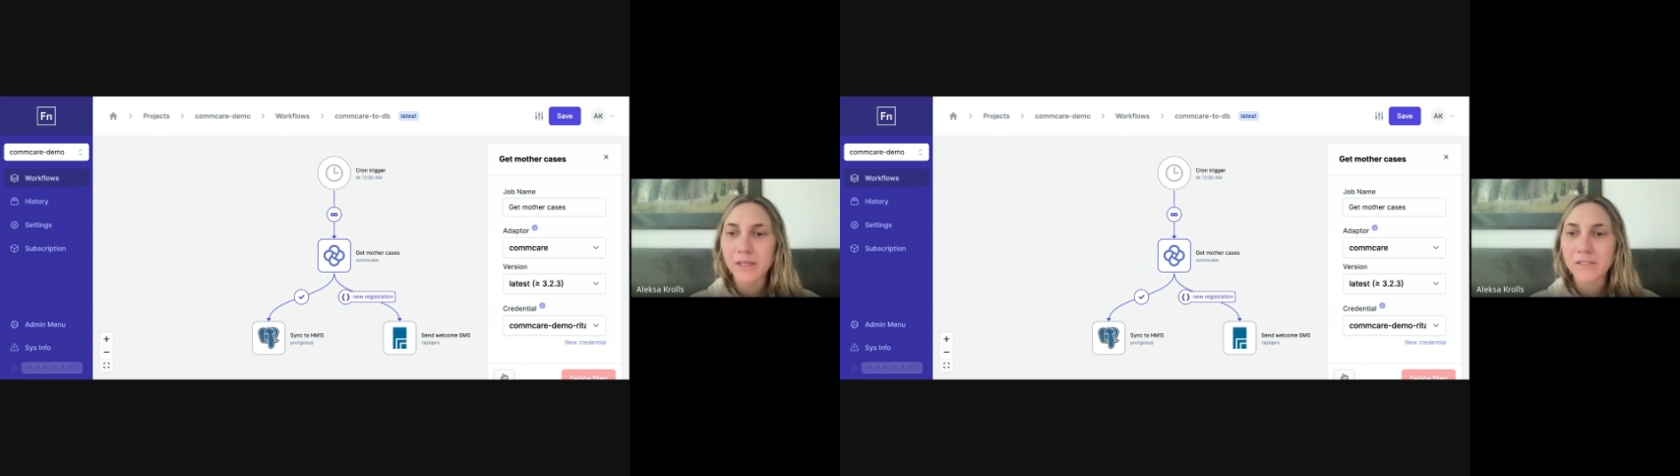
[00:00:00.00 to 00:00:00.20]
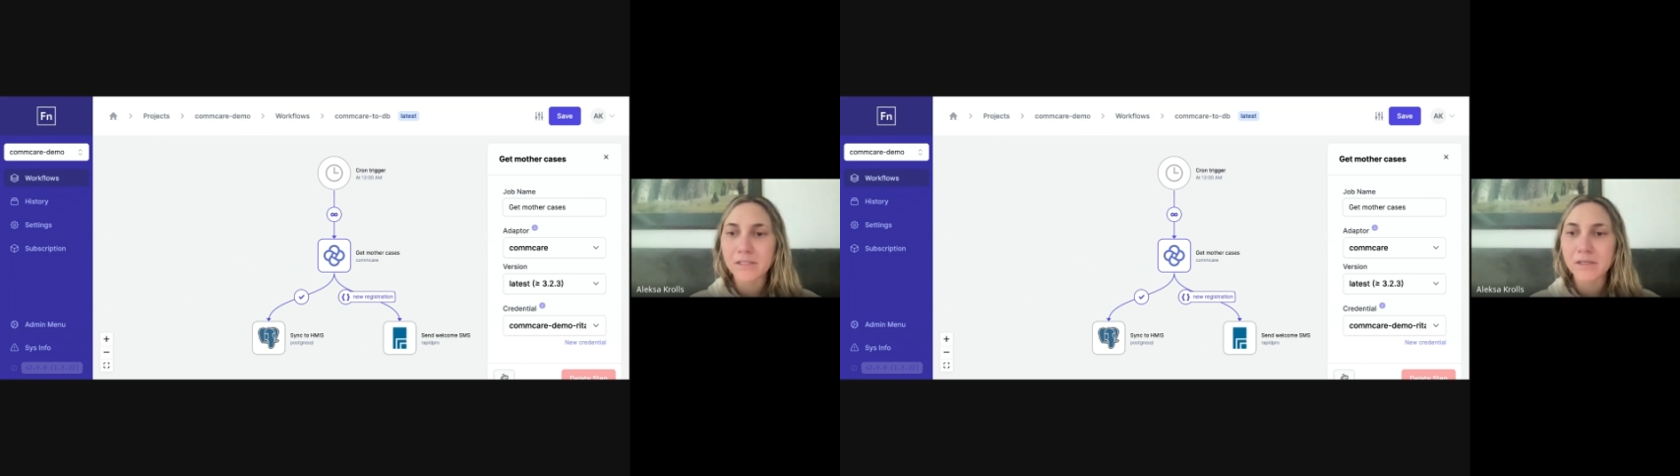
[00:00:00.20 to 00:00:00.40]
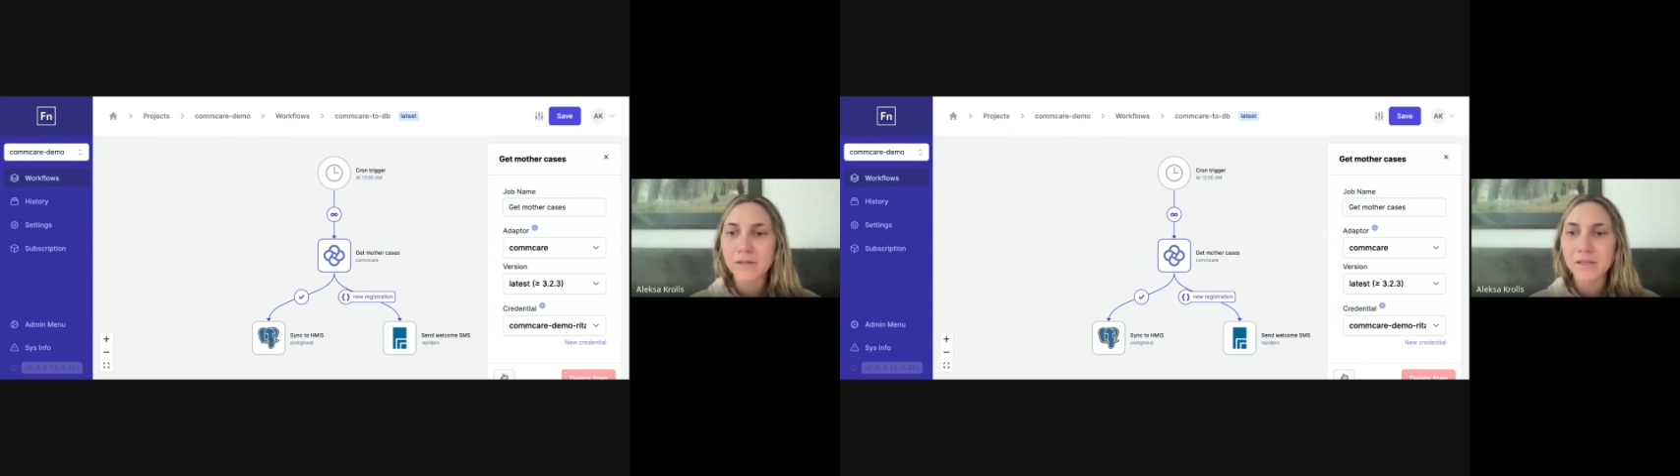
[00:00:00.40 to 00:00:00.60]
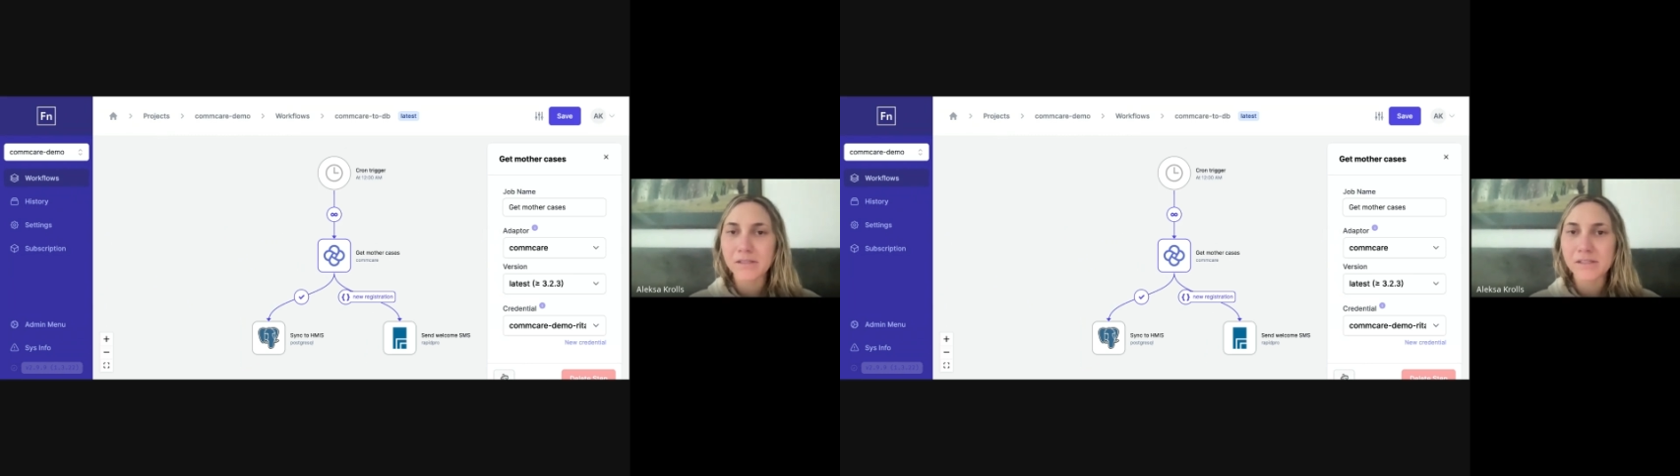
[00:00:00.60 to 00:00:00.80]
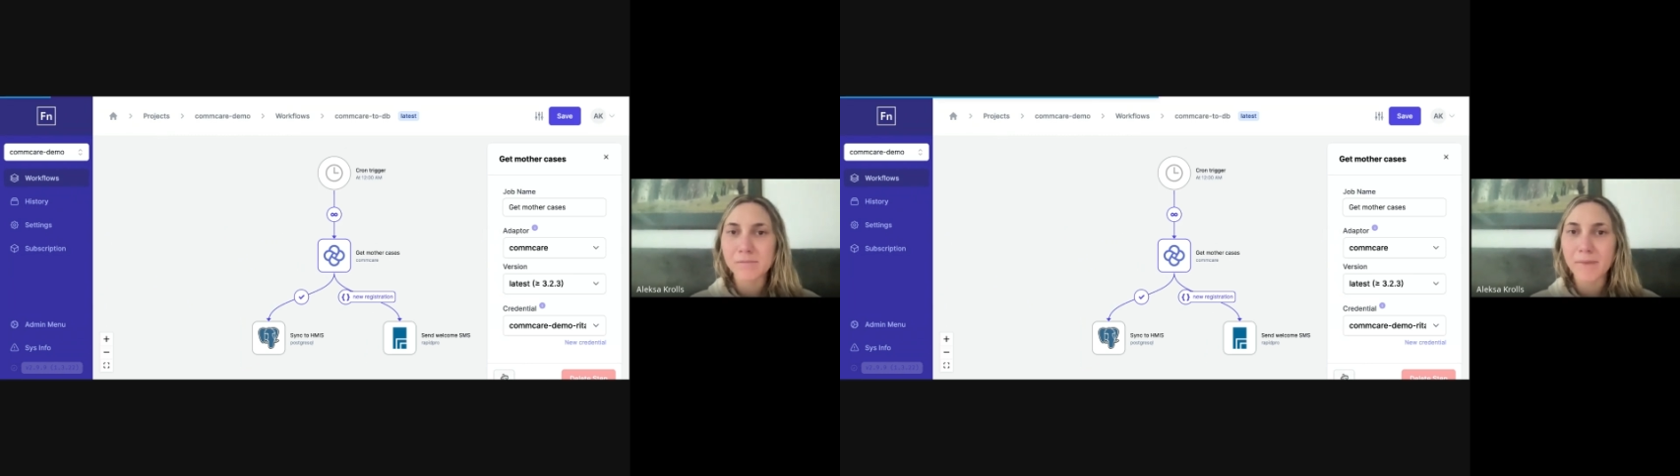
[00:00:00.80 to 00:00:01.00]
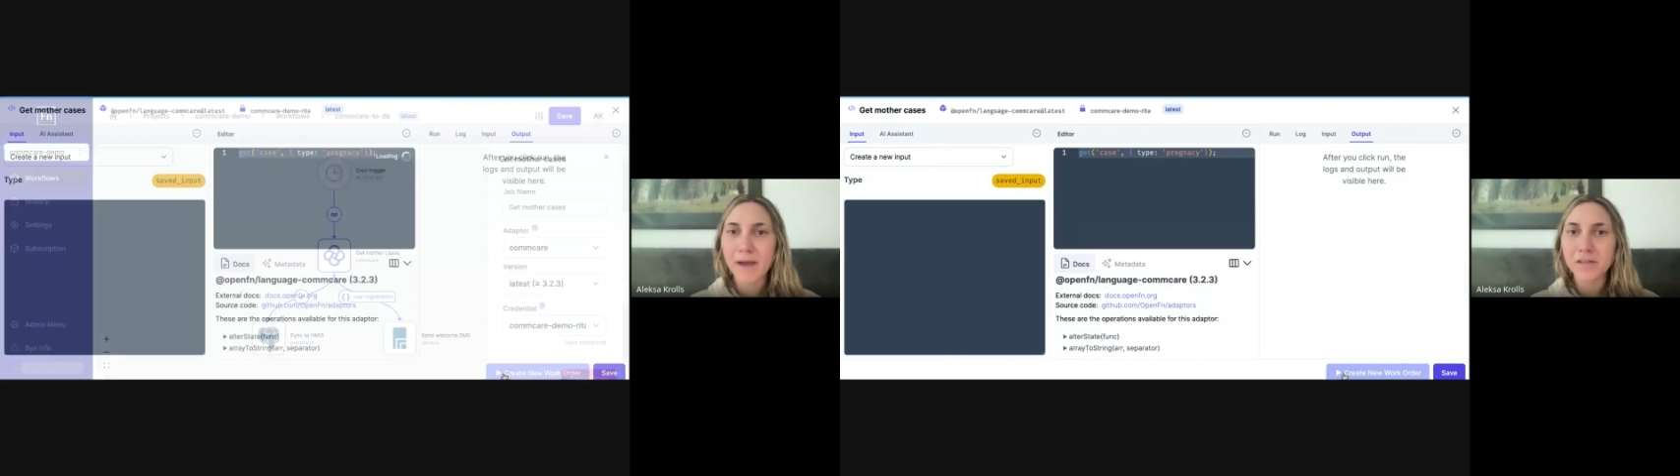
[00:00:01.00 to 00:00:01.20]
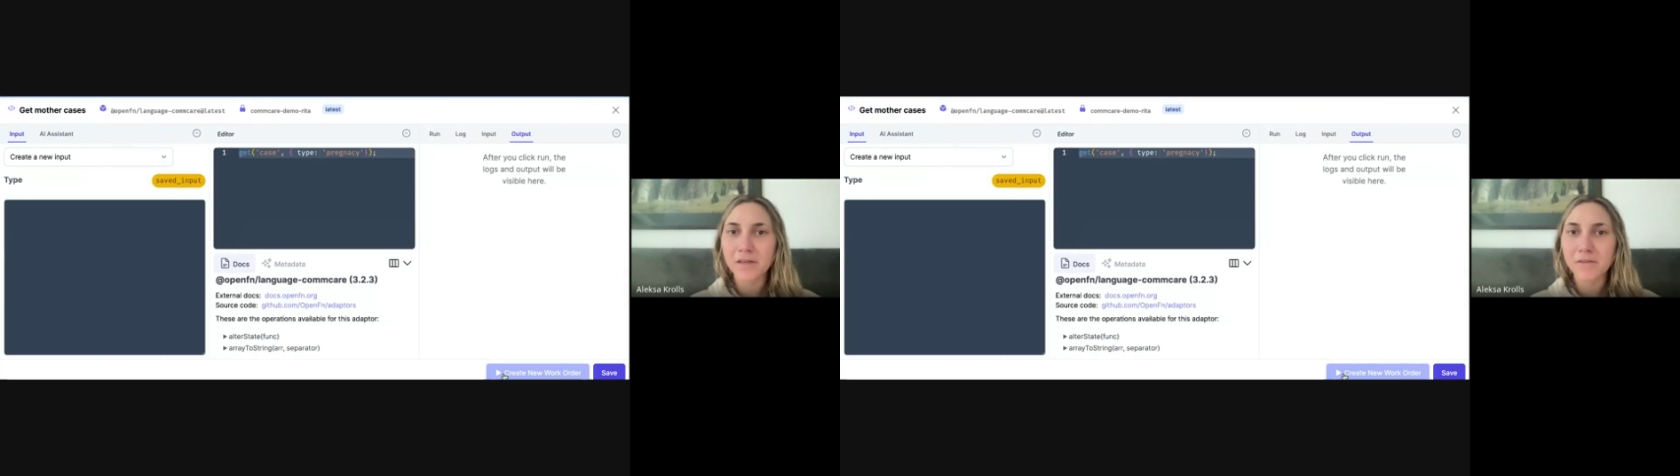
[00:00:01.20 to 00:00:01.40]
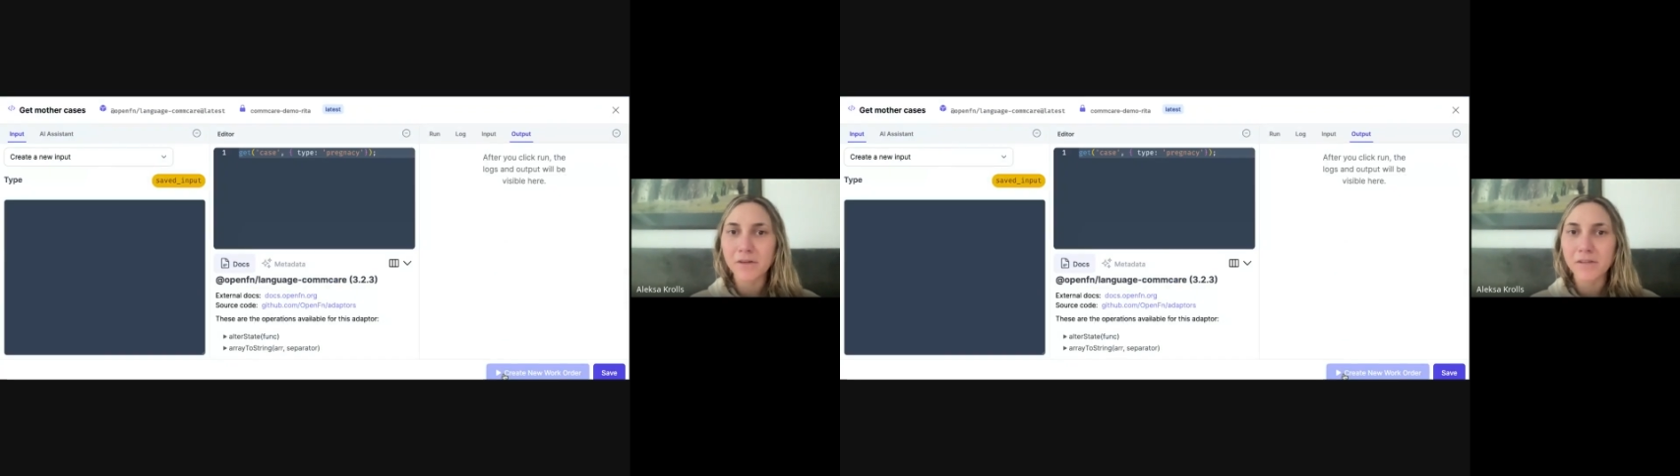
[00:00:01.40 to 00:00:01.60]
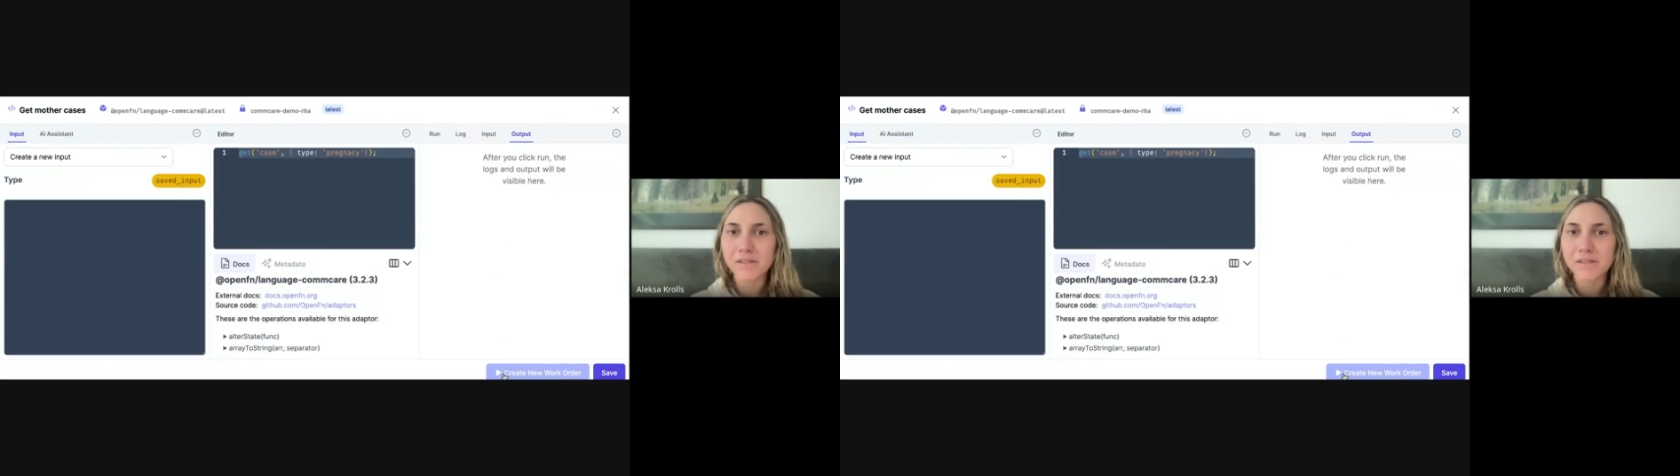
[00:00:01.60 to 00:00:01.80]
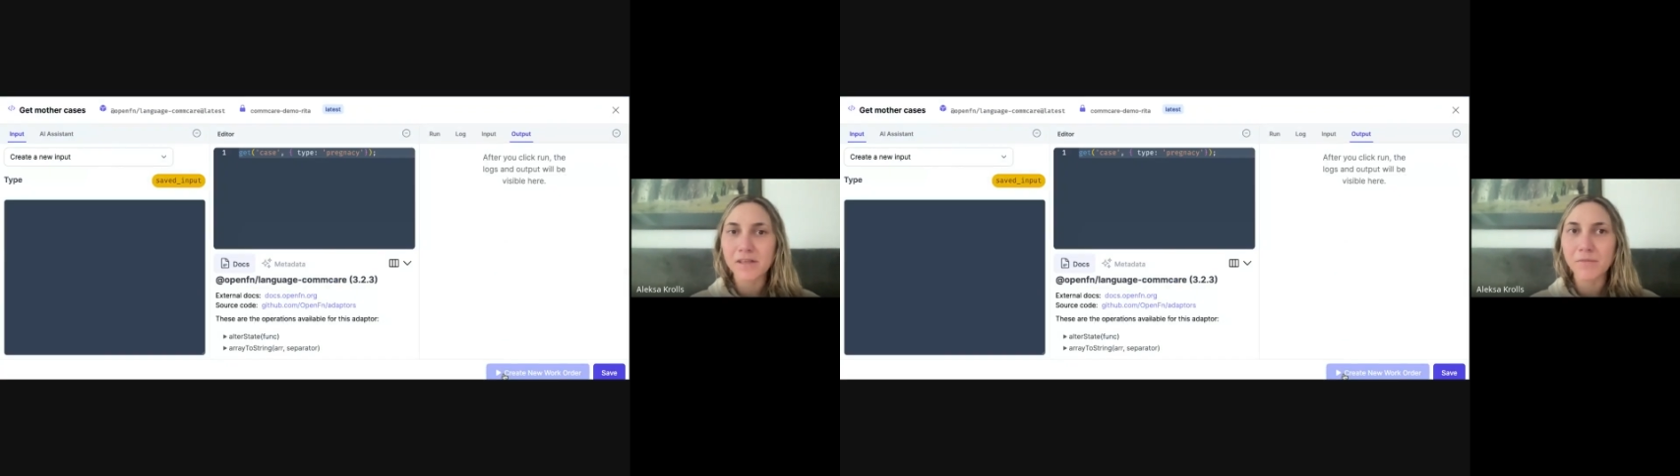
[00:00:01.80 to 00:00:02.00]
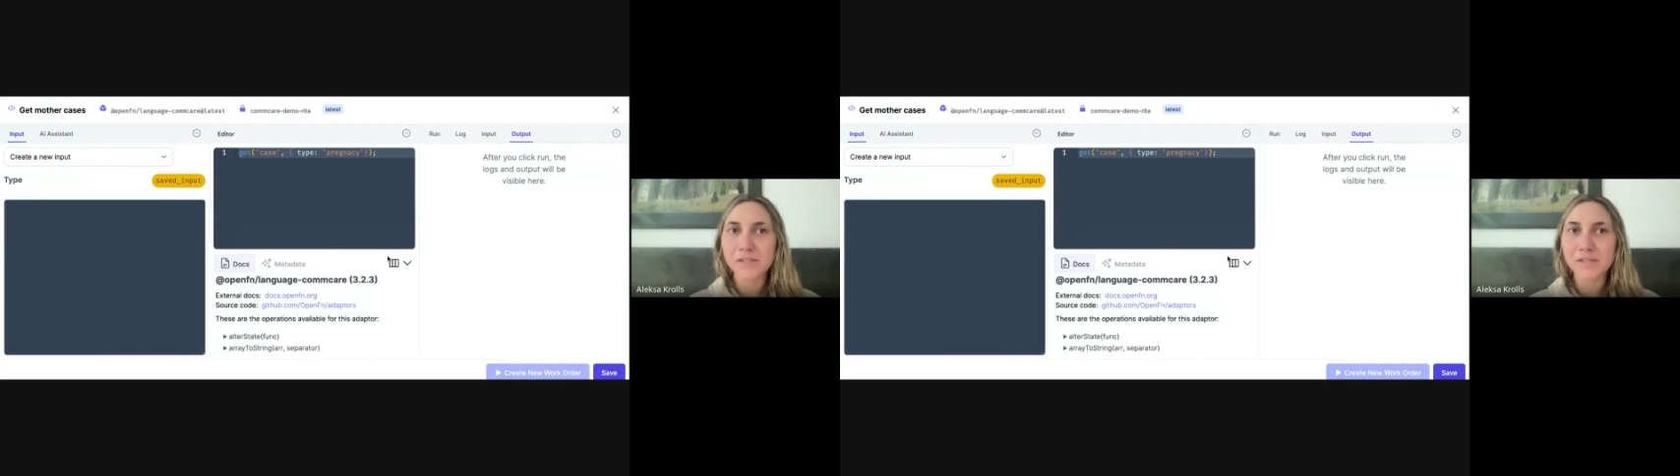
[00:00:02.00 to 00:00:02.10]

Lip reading: into the inspector view to see